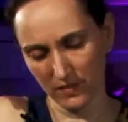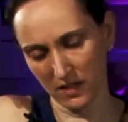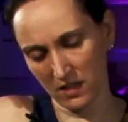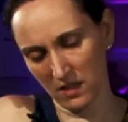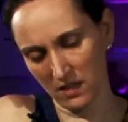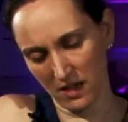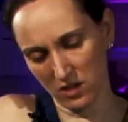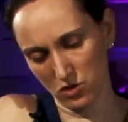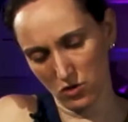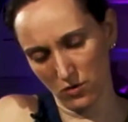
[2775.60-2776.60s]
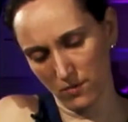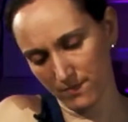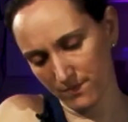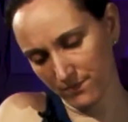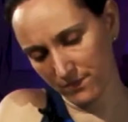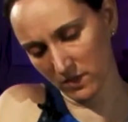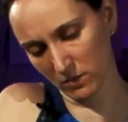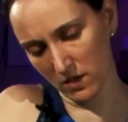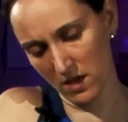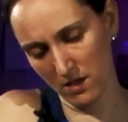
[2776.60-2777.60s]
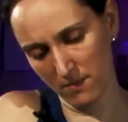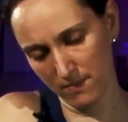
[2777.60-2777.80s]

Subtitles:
and then that's you. Okay.